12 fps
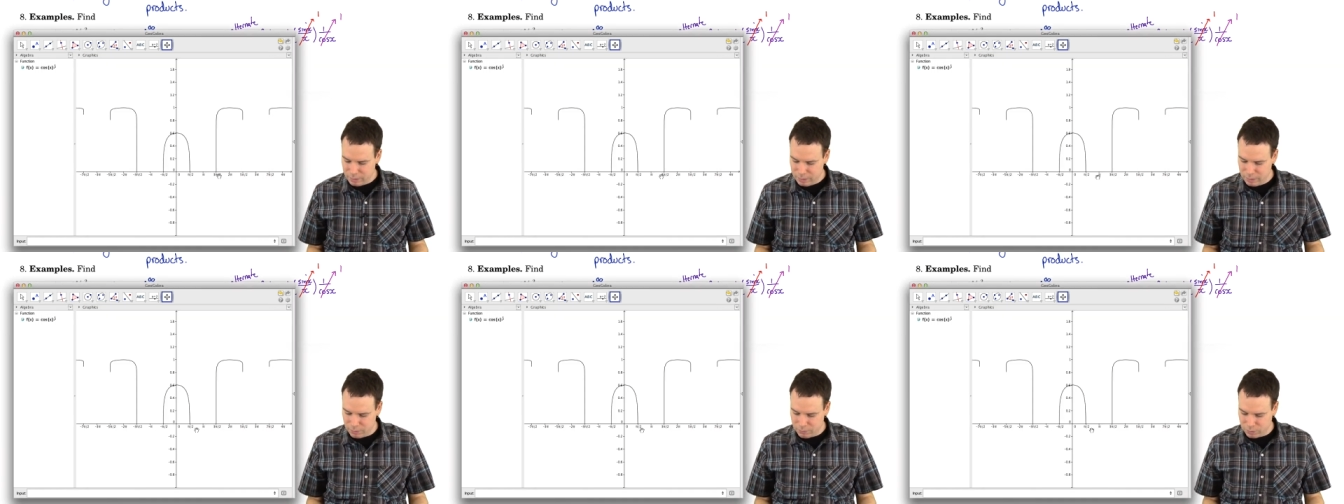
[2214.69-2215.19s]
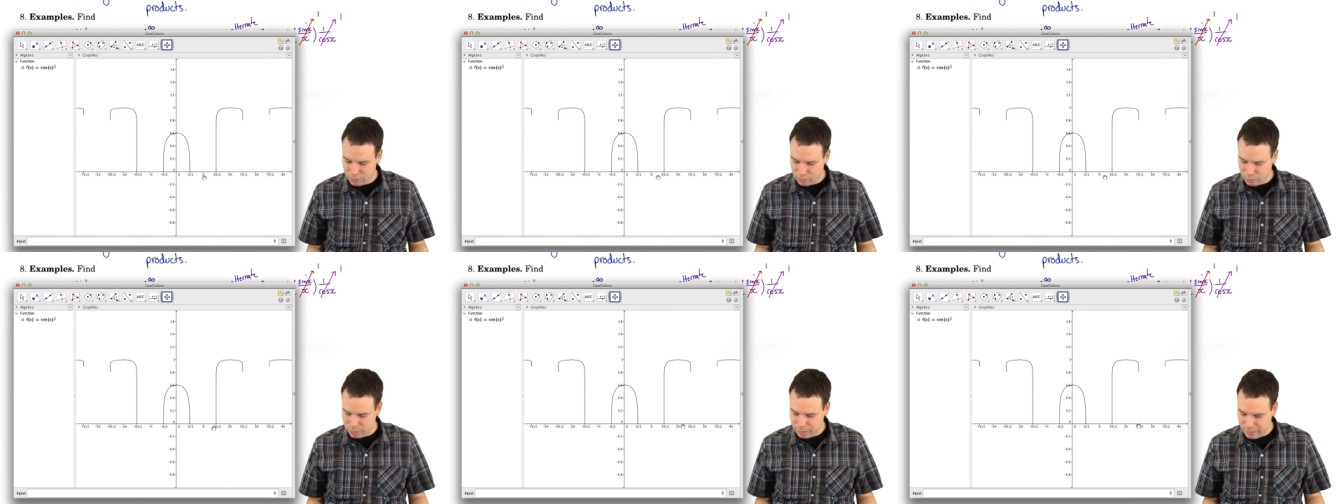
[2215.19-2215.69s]
intervals
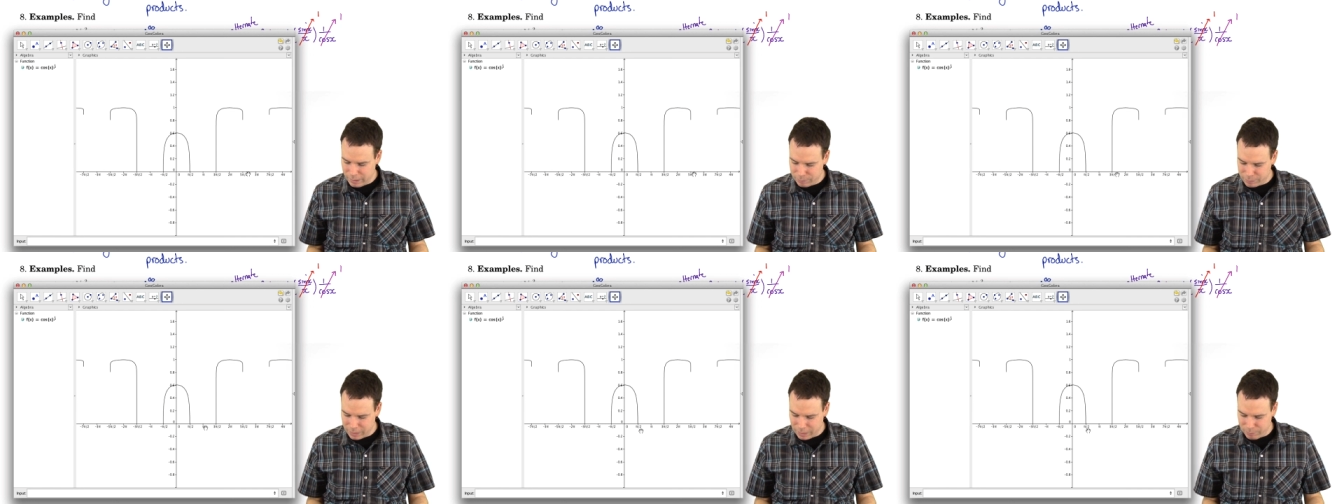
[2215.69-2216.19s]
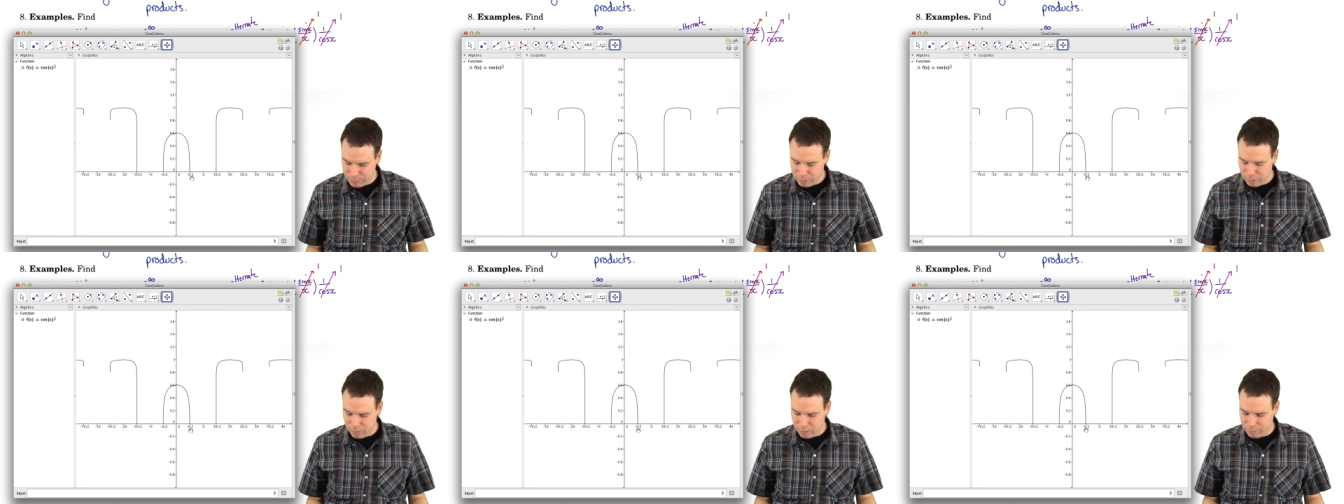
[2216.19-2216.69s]
where the gaps happen
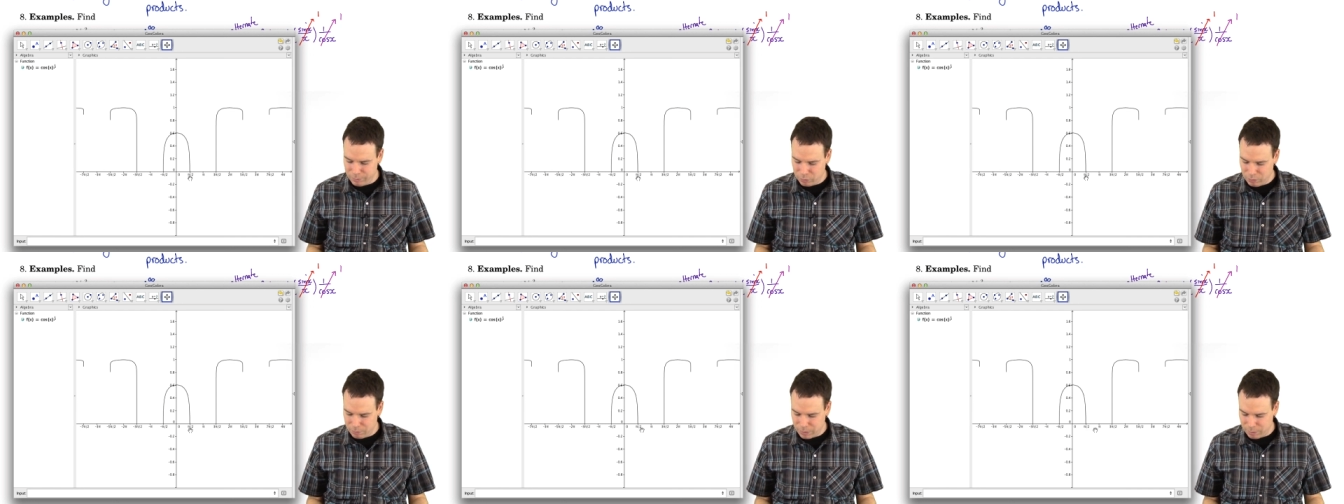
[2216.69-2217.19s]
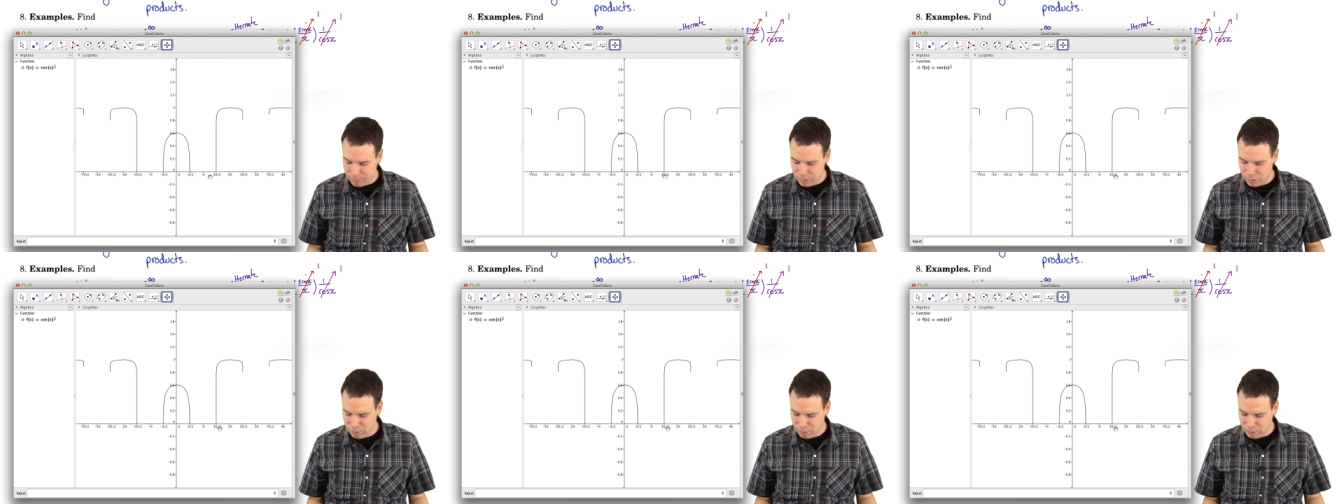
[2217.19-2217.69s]
are between pi by
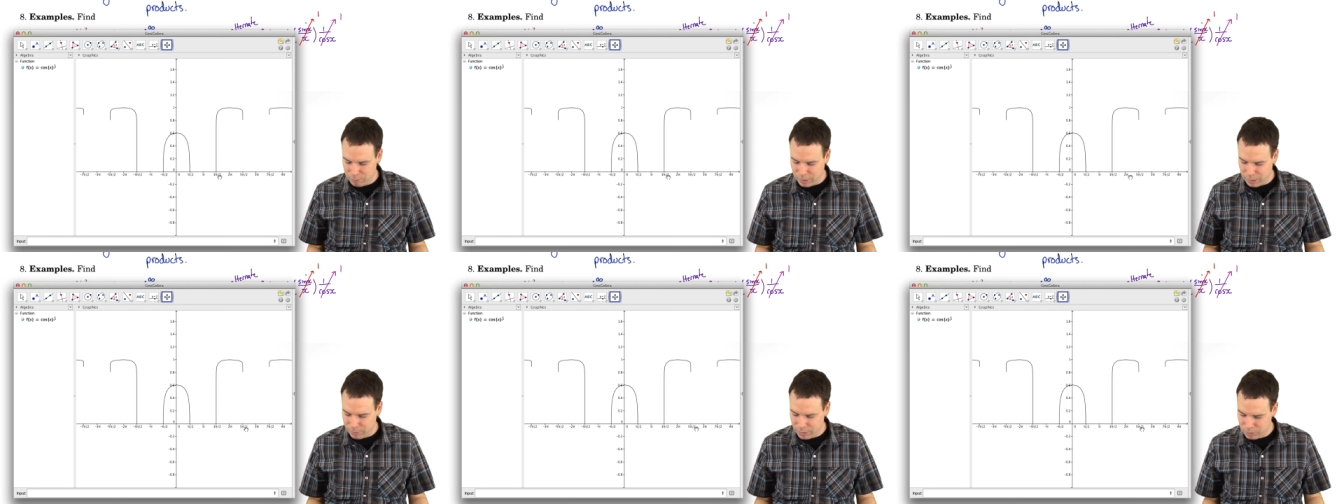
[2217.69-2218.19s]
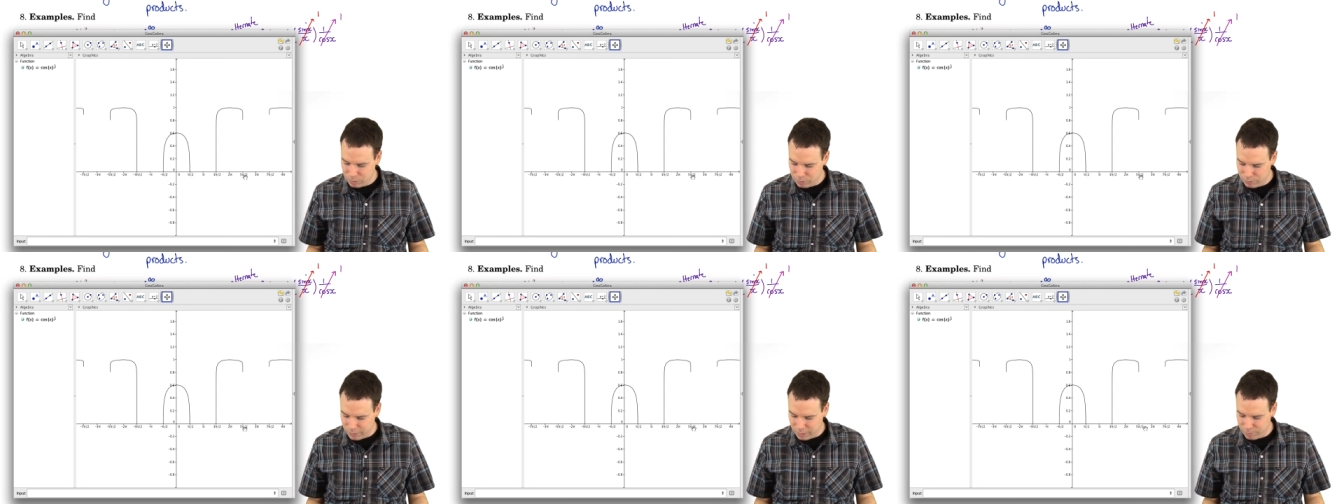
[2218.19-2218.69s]
2 and 3 pi by 2,
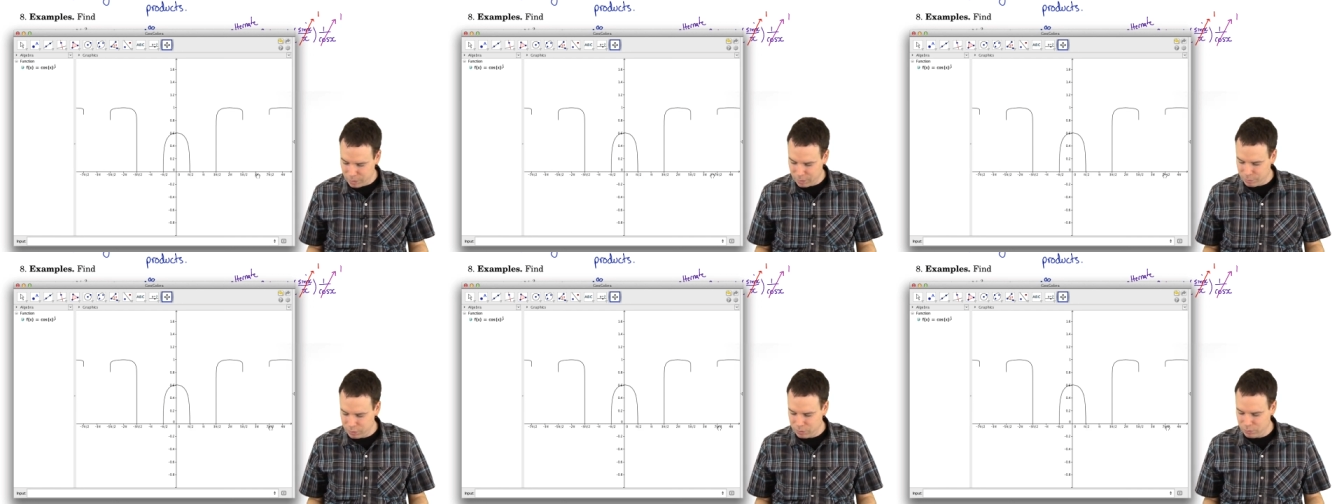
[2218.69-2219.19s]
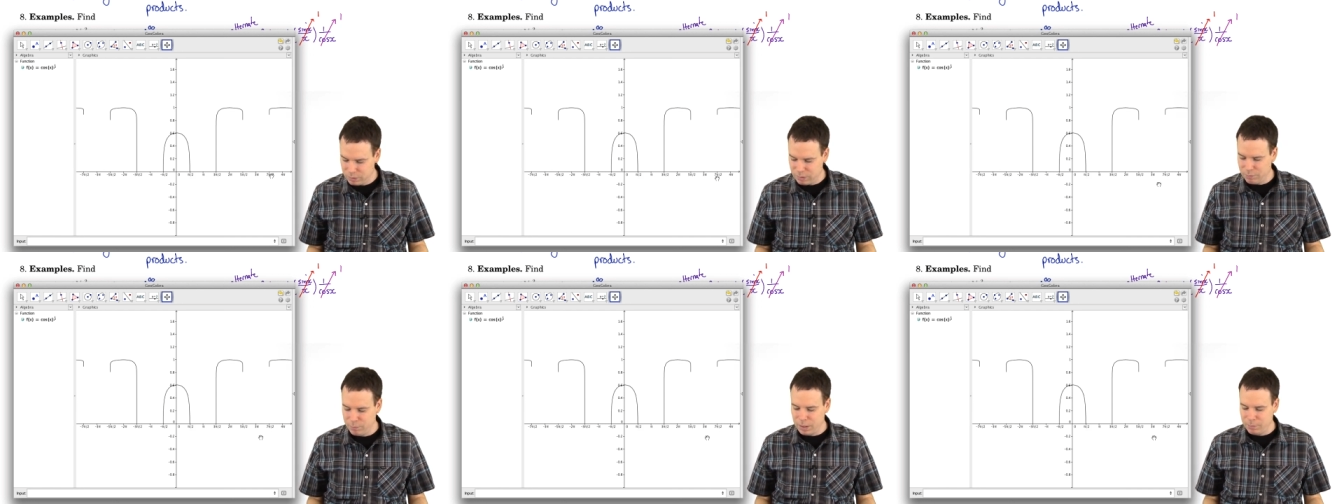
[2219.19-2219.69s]
5 pi by 2 and
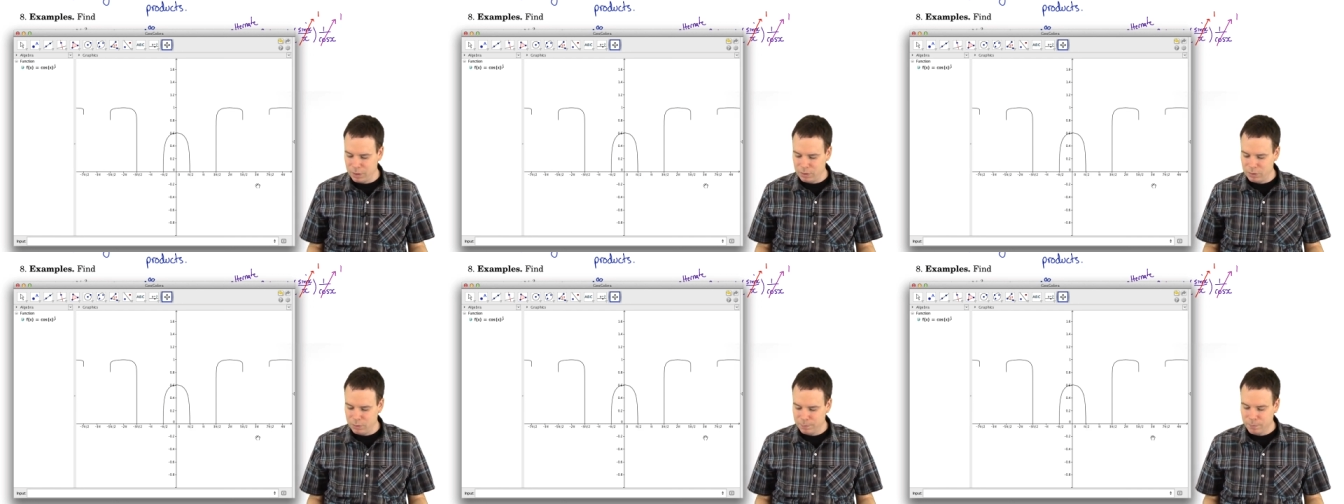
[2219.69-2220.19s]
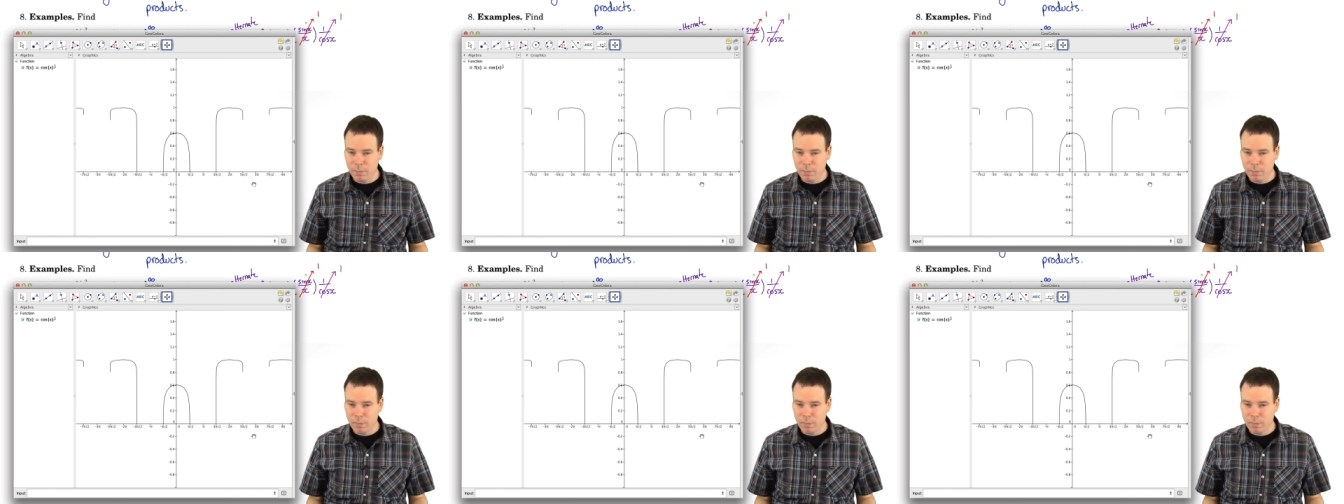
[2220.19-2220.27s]
7 pi by 2.